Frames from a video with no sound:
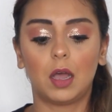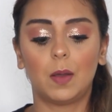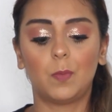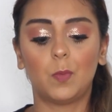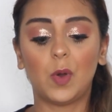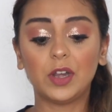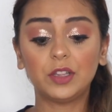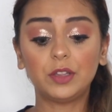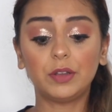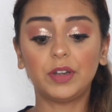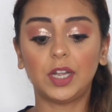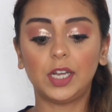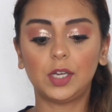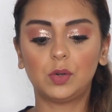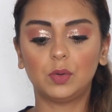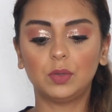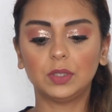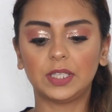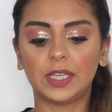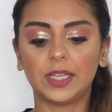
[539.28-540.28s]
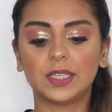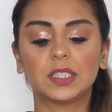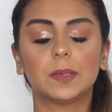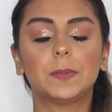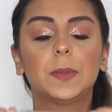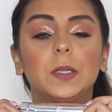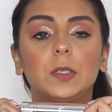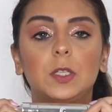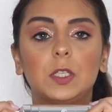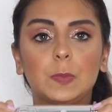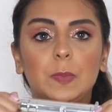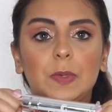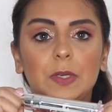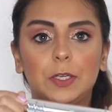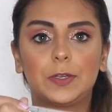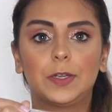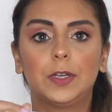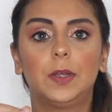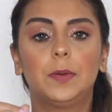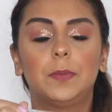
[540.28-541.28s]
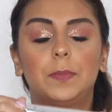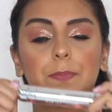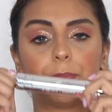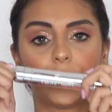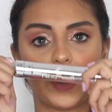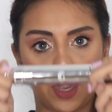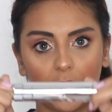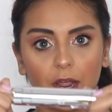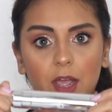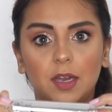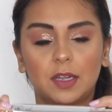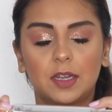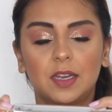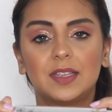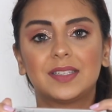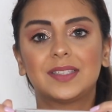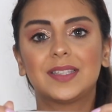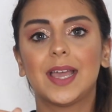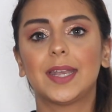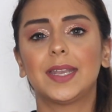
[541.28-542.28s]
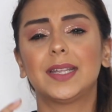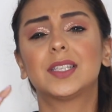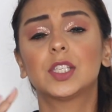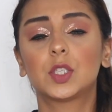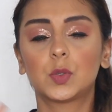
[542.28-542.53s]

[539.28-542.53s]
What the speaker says: One of the really cool things about this particular product is that it's a